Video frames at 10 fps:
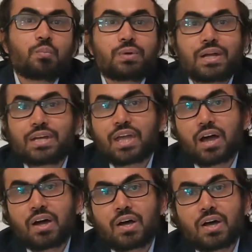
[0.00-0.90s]
of
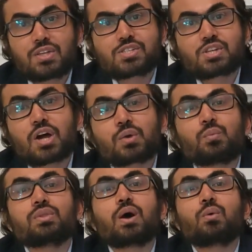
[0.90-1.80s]
India is stuck
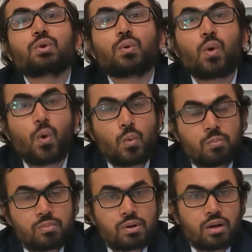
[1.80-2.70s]
without a
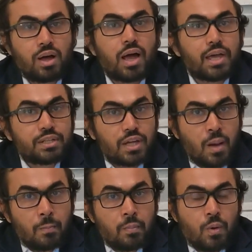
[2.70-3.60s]
home,
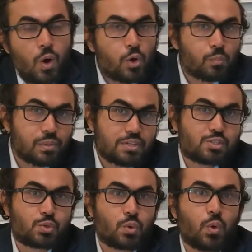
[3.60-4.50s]
income, or a
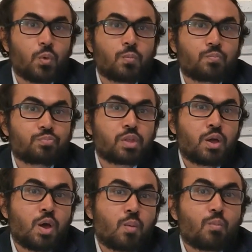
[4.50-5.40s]
place to go.
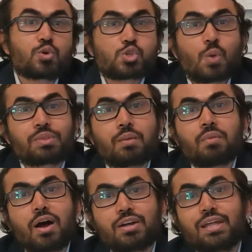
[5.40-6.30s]
Most of
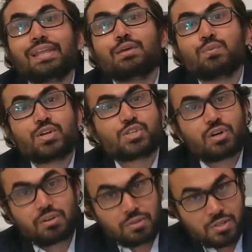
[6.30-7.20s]
them are daily
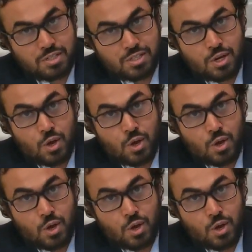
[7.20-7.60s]
wage earners